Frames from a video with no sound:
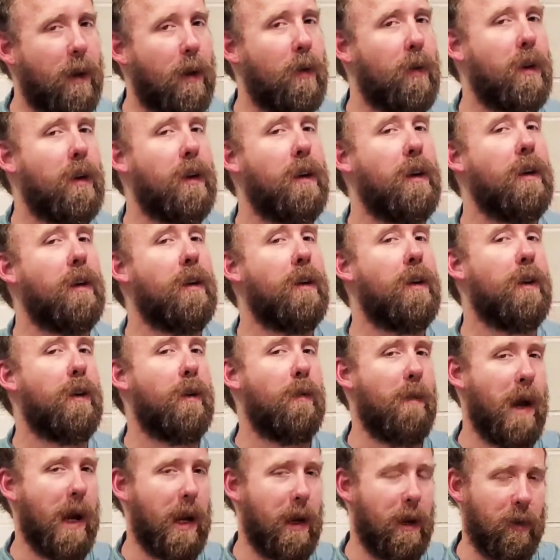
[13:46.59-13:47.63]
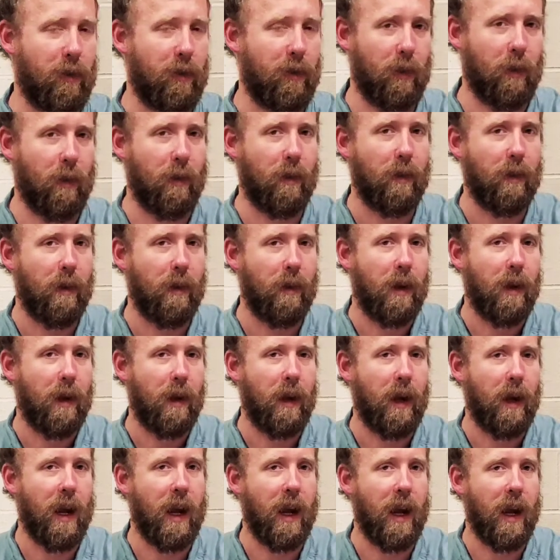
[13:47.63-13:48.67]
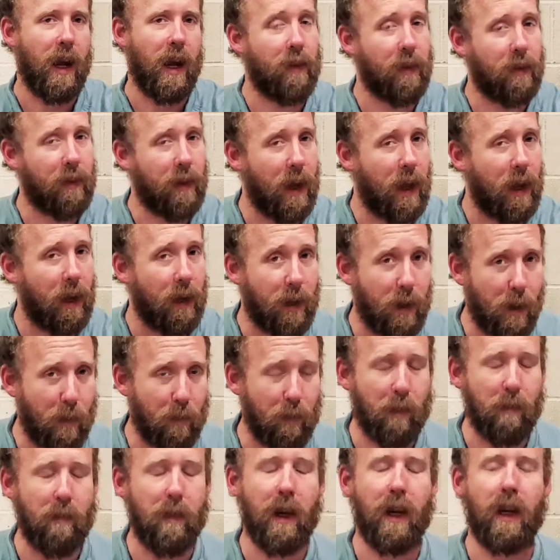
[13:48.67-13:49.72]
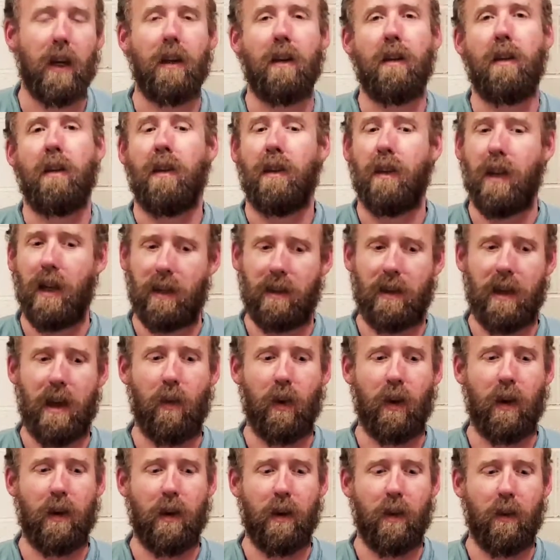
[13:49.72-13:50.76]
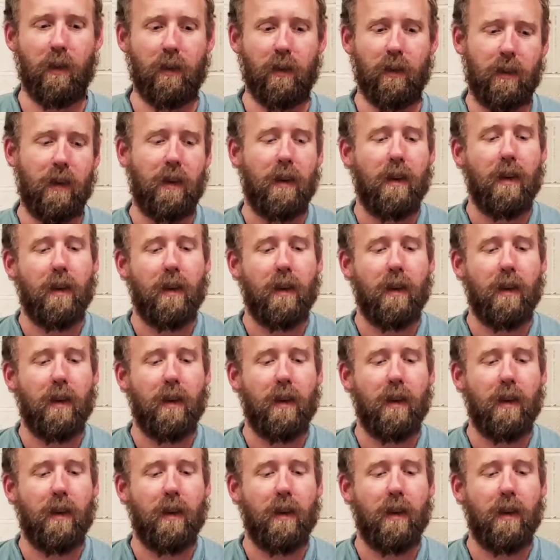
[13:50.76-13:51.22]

Go to your manager, and if it's got to come to me, that's how it goes.